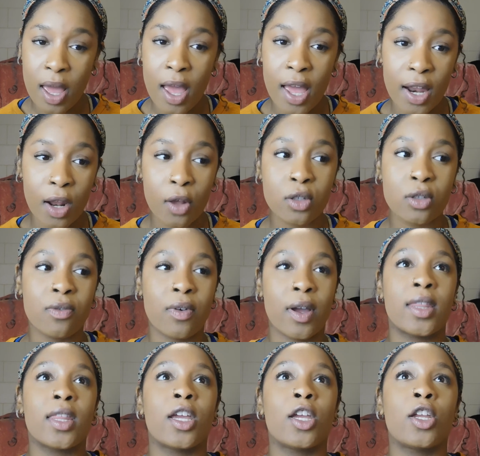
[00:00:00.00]
And I also
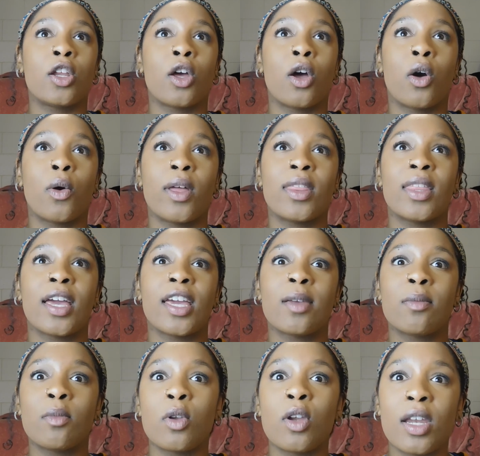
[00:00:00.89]
find that in that
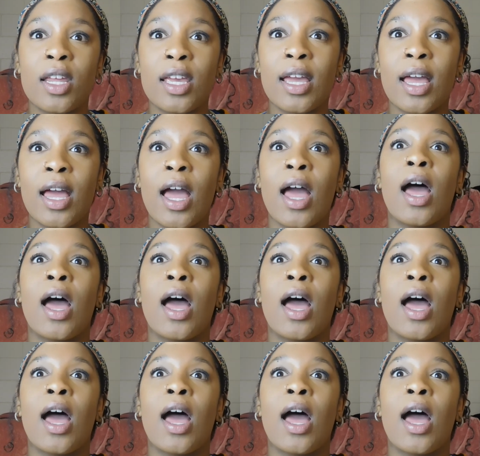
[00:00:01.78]
community,